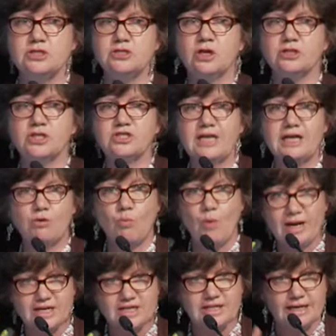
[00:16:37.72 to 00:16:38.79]
is not to take
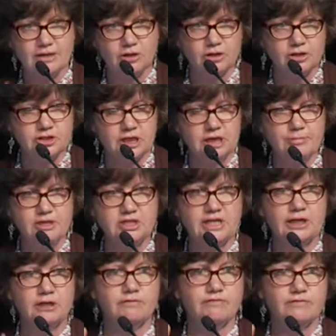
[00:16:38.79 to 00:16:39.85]
one technology, but to
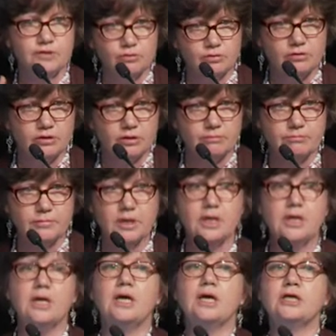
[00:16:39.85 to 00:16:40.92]
take a few of them
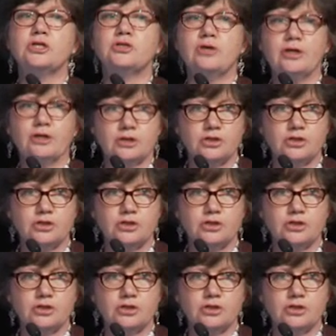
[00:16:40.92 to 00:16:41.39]
and try to